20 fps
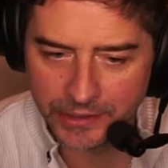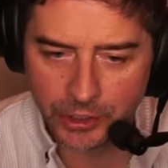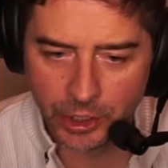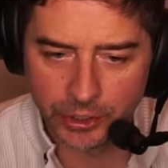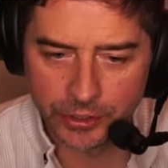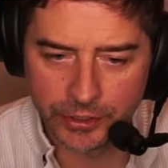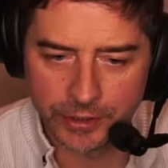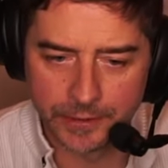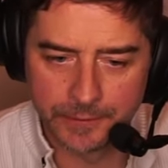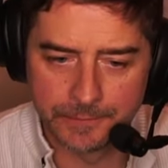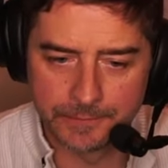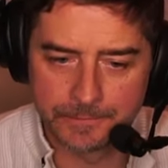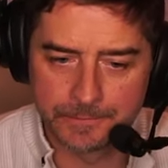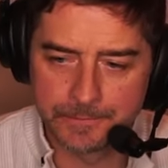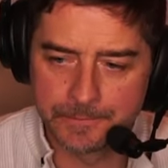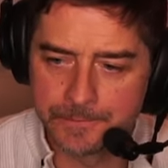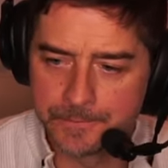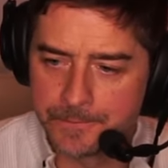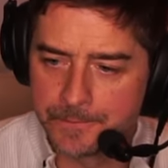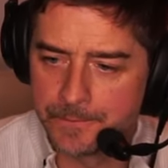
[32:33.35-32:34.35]
God. Oh, shit.
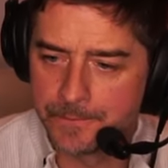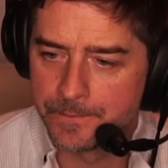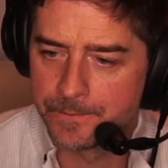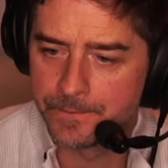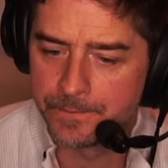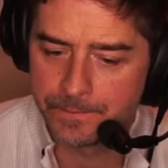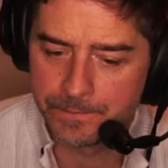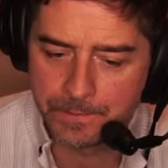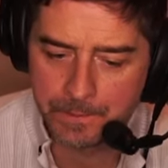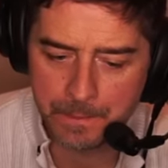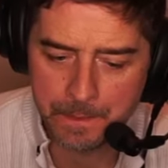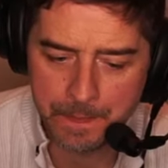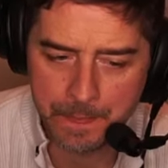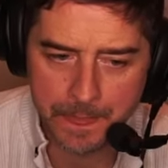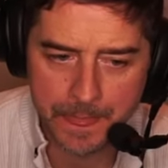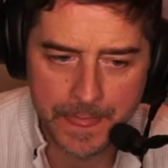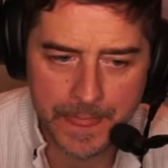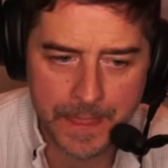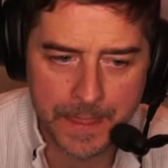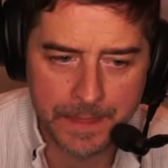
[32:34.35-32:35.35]
Jesus
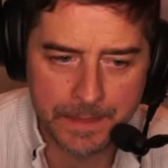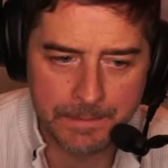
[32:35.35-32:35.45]
Christ.